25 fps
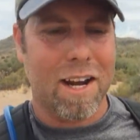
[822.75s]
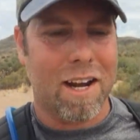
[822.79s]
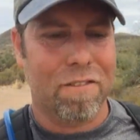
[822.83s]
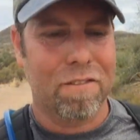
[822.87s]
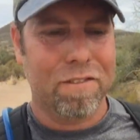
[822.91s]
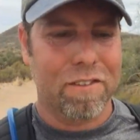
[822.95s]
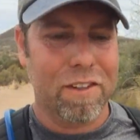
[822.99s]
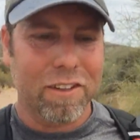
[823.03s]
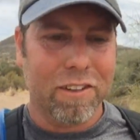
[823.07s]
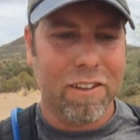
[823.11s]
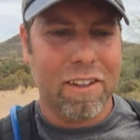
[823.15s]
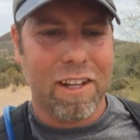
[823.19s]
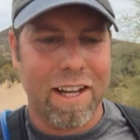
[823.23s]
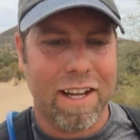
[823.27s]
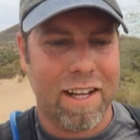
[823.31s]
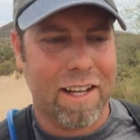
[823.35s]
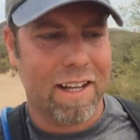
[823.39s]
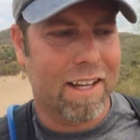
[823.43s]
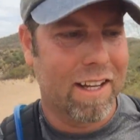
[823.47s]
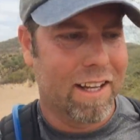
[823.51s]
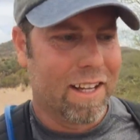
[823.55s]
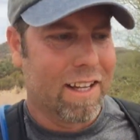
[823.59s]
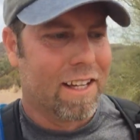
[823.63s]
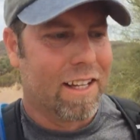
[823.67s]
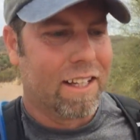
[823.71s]
I feel like
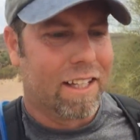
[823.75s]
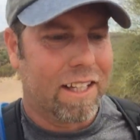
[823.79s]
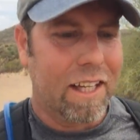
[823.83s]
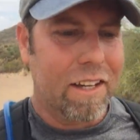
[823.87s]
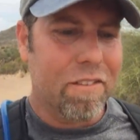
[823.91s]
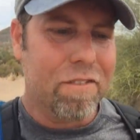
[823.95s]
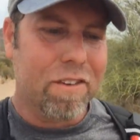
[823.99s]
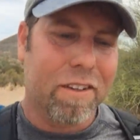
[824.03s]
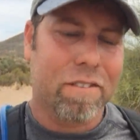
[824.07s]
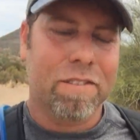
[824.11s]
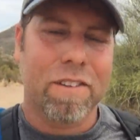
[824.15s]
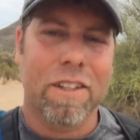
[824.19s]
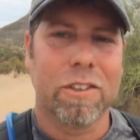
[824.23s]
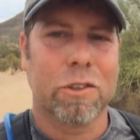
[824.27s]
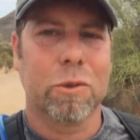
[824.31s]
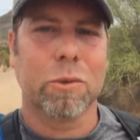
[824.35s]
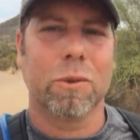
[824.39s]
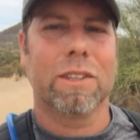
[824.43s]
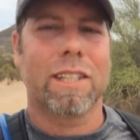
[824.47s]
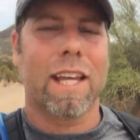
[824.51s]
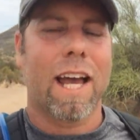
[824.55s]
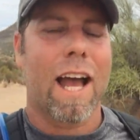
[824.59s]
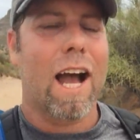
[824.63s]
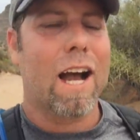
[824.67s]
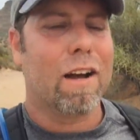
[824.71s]
even if this
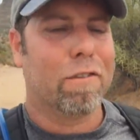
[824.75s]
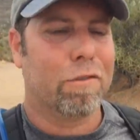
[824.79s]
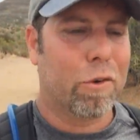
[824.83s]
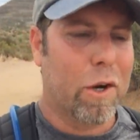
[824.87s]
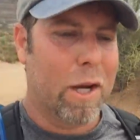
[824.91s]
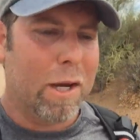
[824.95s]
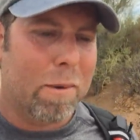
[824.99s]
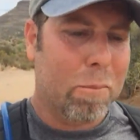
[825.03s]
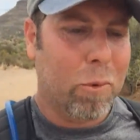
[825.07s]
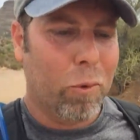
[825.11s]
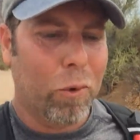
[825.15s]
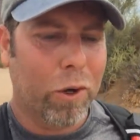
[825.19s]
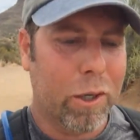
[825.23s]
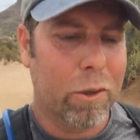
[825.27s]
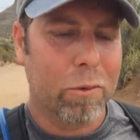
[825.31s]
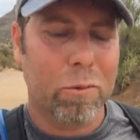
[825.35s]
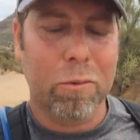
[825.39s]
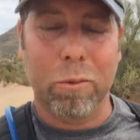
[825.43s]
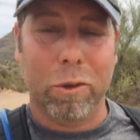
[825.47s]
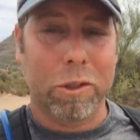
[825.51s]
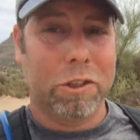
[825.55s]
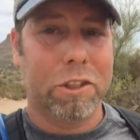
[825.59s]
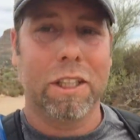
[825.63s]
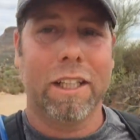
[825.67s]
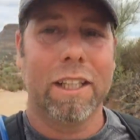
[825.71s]
was the halfway point,
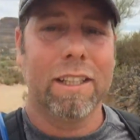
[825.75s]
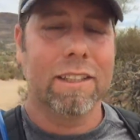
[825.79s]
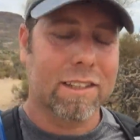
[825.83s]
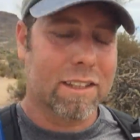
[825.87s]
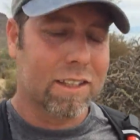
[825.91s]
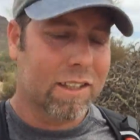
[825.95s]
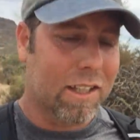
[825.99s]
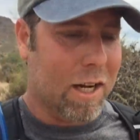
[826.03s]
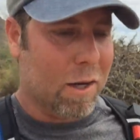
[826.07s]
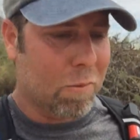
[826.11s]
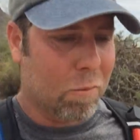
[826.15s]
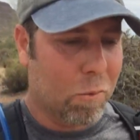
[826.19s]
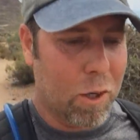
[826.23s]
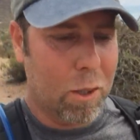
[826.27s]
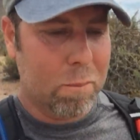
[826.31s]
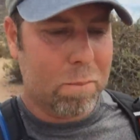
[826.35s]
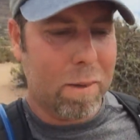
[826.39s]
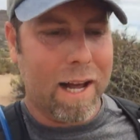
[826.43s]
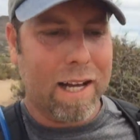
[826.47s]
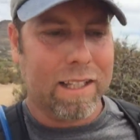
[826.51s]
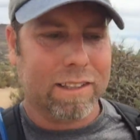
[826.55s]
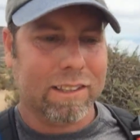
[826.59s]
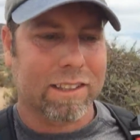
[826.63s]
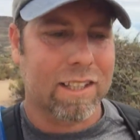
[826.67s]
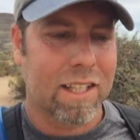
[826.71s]
which it isn't, I'm well
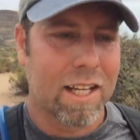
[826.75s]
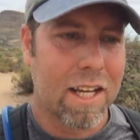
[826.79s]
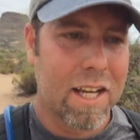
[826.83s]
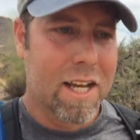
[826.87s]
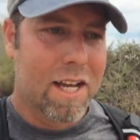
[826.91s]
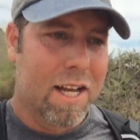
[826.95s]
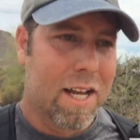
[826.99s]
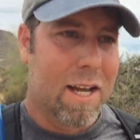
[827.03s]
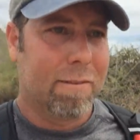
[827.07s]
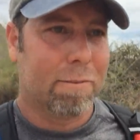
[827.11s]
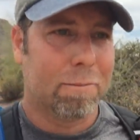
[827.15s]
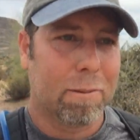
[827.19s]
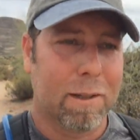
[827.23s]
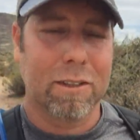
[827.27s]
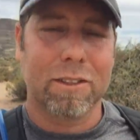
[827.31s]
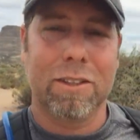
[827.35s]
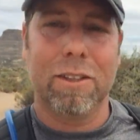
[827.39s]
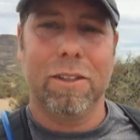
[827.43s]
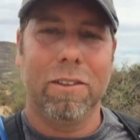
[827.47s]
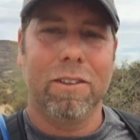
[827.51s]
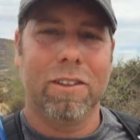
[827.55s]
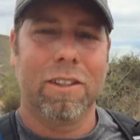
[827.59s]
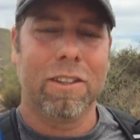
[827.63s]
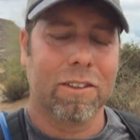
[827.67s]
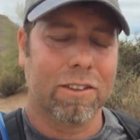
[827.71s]
past, I'm about
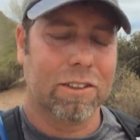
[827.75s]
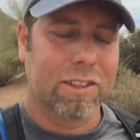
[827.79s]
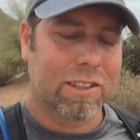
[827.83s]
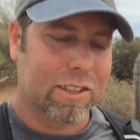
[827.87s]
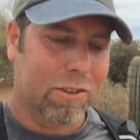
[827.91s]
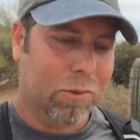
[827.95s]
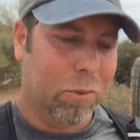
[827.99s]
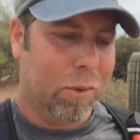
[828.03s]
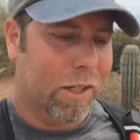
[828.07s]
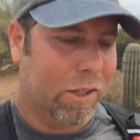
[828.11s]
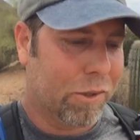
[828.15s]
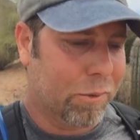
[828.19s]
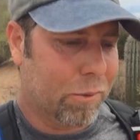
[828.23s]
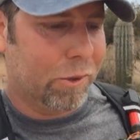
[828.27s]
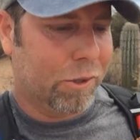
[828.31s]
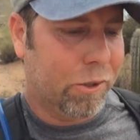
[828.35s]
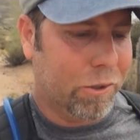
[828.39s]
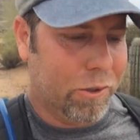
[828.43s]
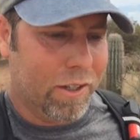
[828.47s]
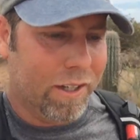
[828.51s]
2/3 of the way through.